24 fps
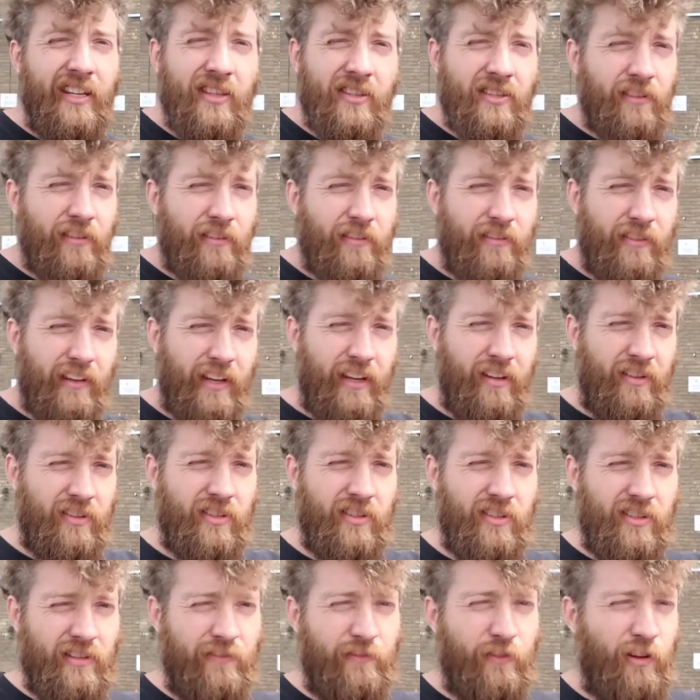Tens of
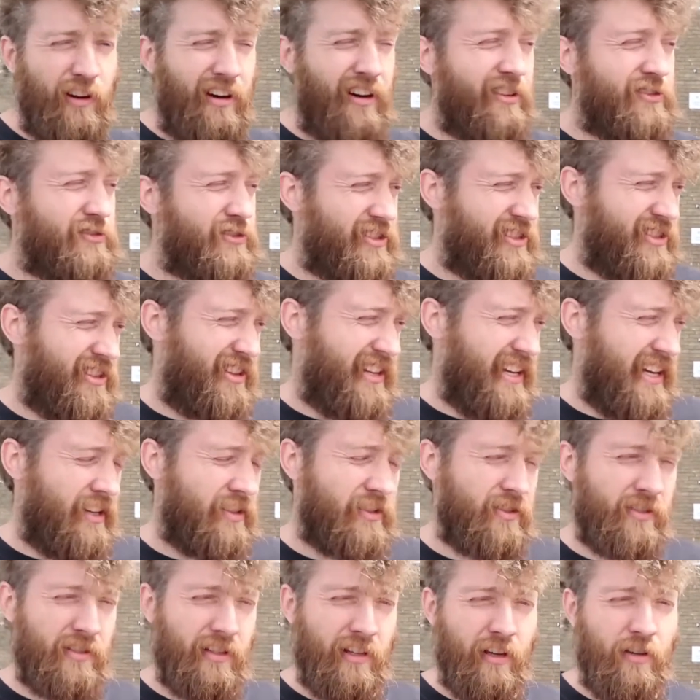thousands, if not hundreds of
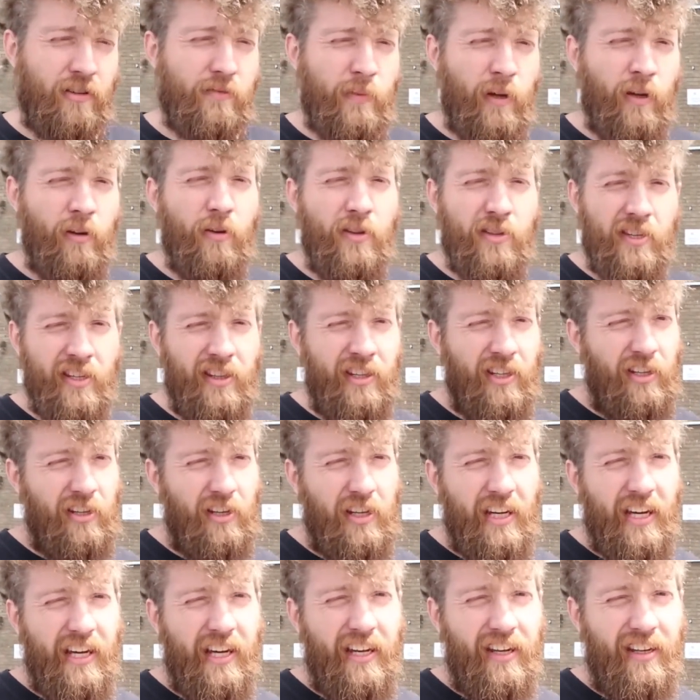thousands, of those motors in the
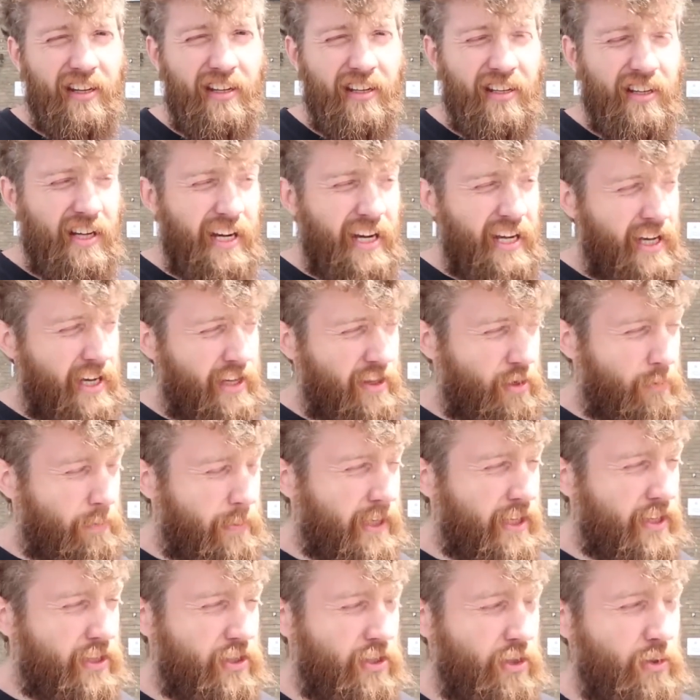UK. And the
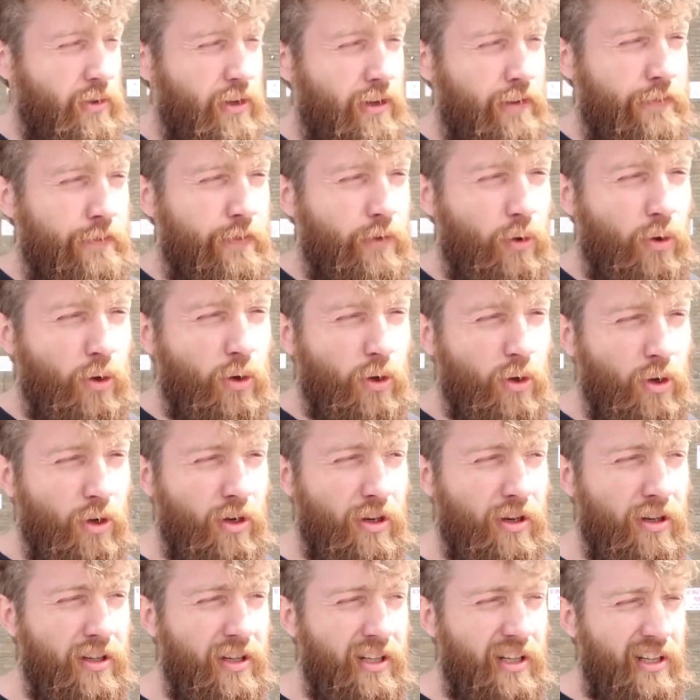
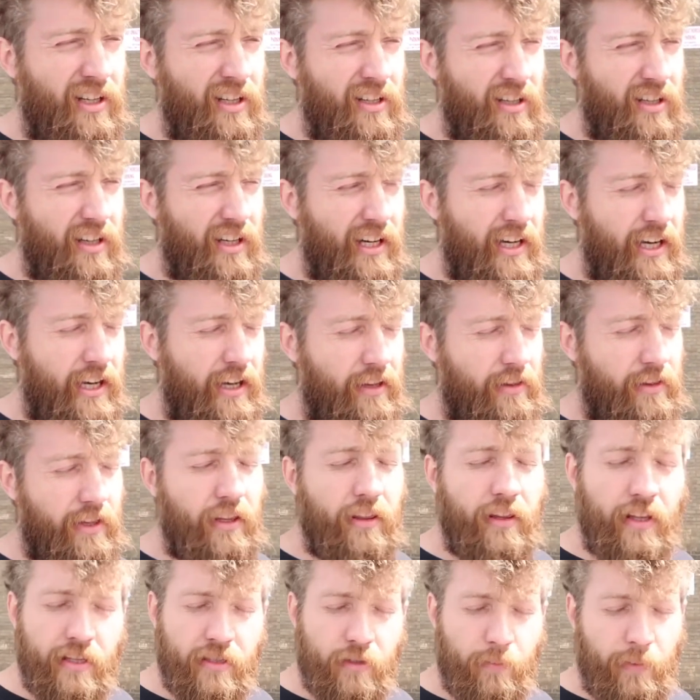
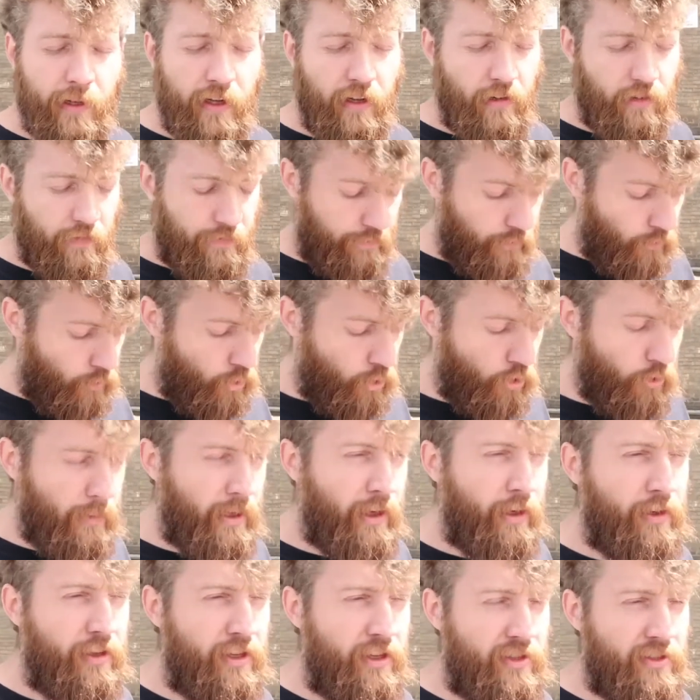B204, there's about 4
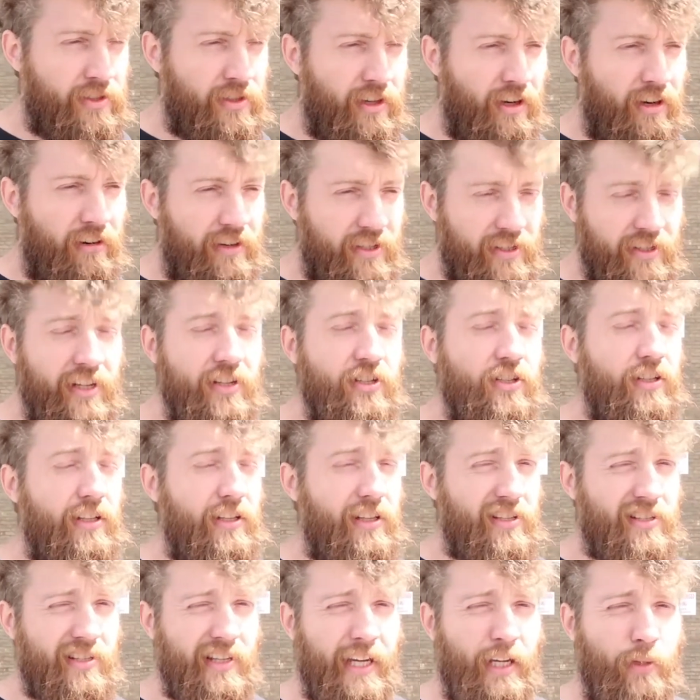motors that are
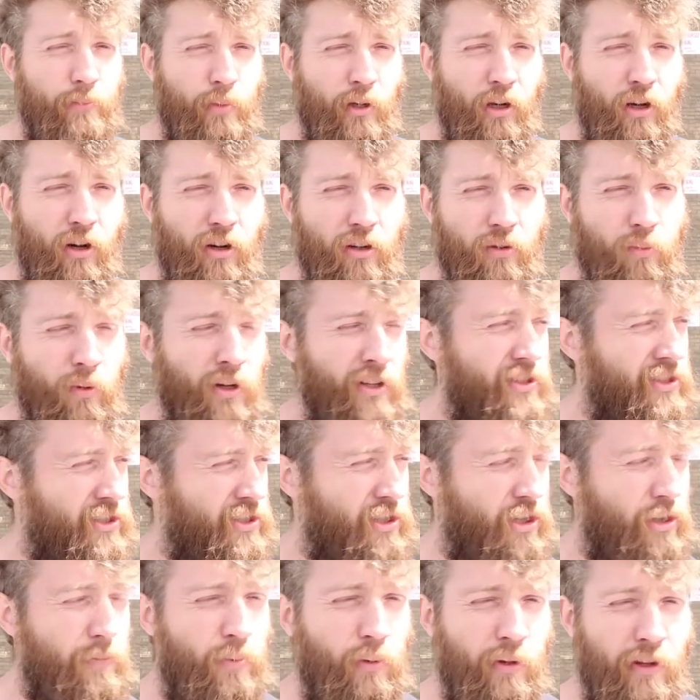essentially the same block. One's a
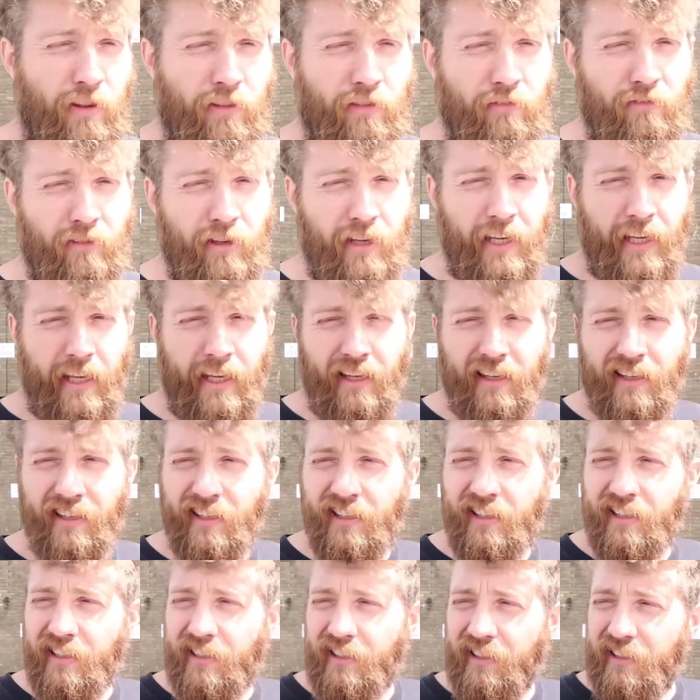
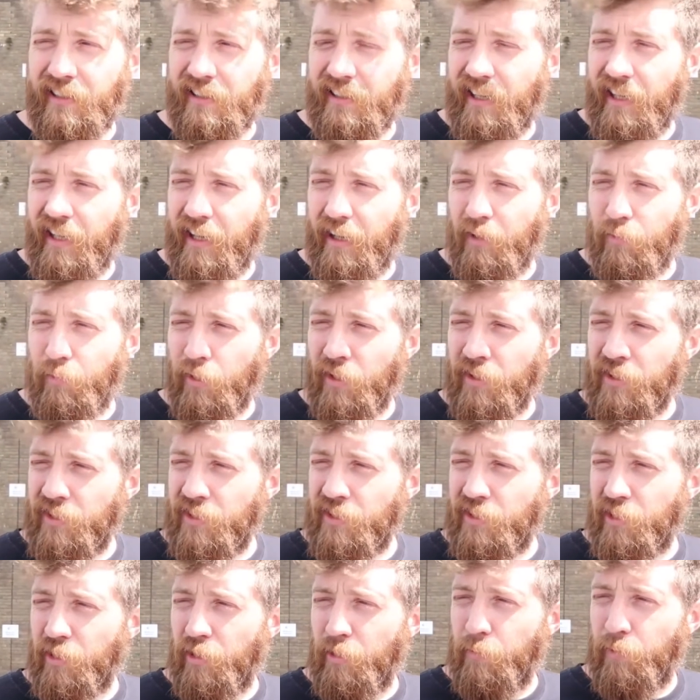2.3, one's
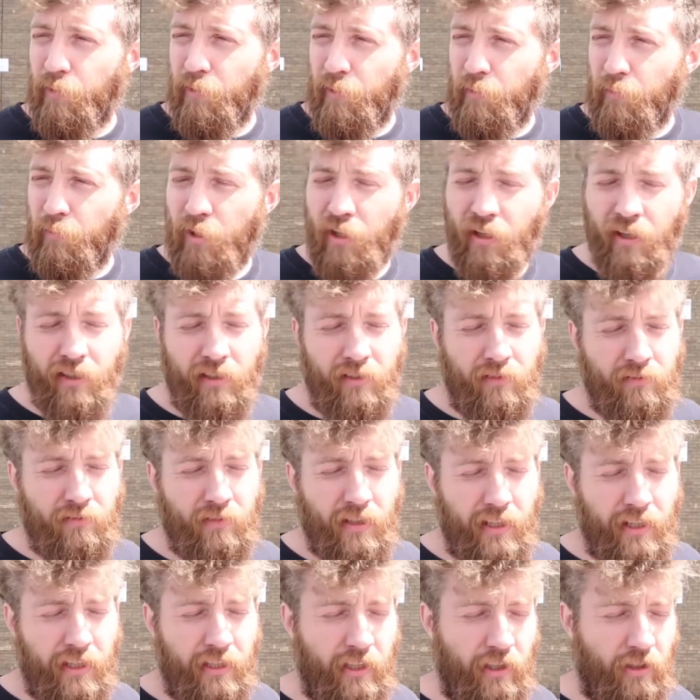a
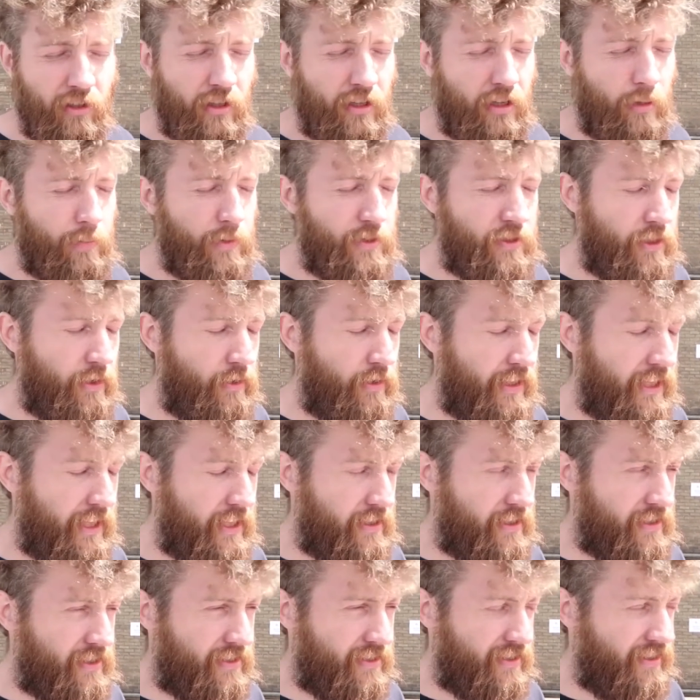2.1, and then you've got a couple of 2
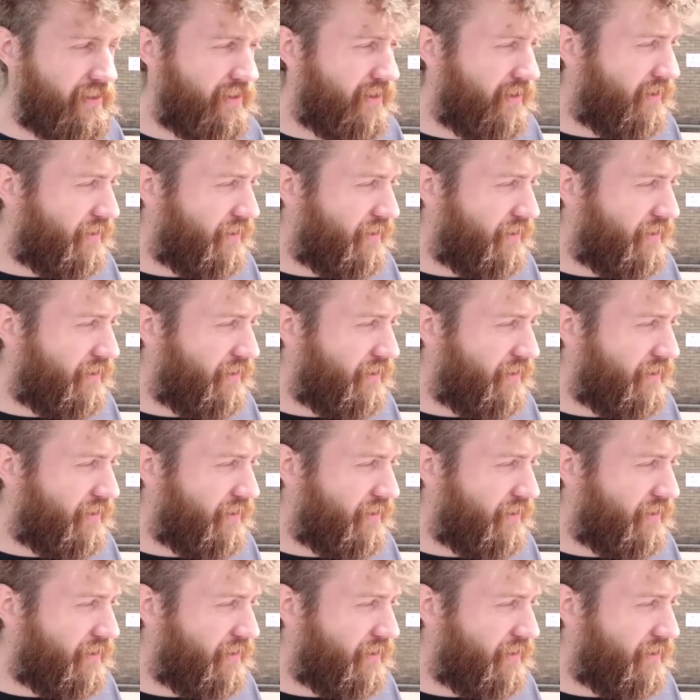litres.